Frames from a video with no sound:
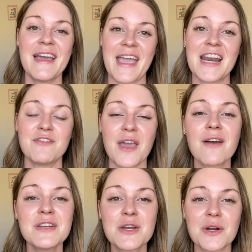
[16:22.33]
And if you
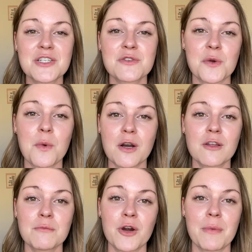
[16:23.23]
have any questions or want to
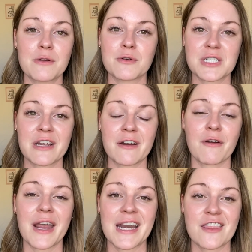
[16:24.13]
learn more about Norterra
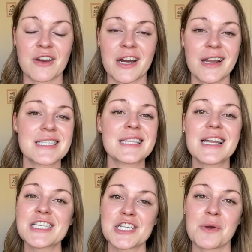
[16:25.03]
or any other areas, let
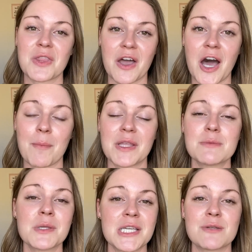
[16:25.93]
us know in the comments.
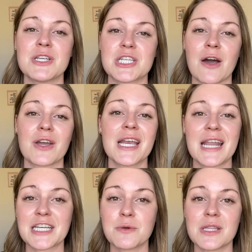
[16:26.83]
Please reach out,
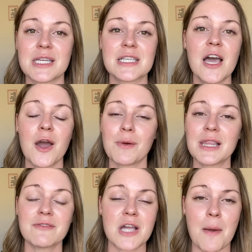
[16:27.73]
connect with us. We'd
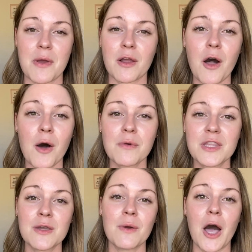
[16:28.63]
love to hop on a call with
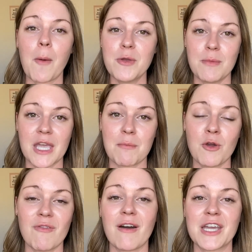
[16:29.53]
you, help you make a
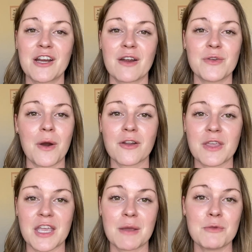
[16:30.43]
move out here if you are
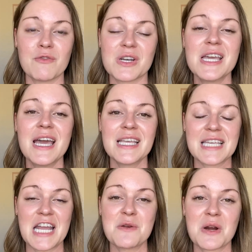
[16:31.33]
thinking of moving
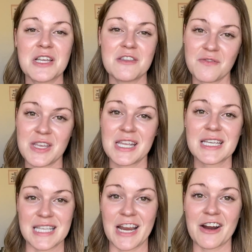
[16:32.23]
to anywhere in the
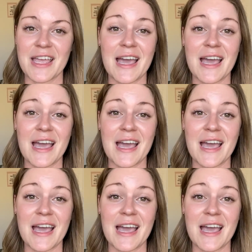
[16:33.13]
Phoenix area.